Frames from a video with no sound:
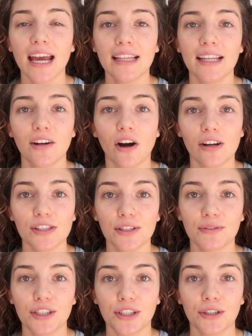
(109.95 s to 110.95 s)
and then
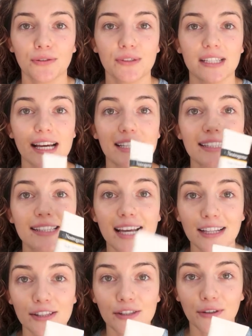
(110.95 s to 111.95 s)
also to use
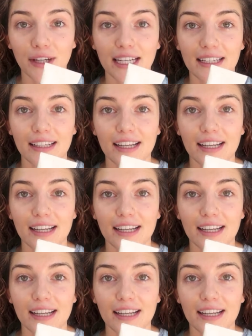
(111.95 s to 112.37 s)
sunscreen.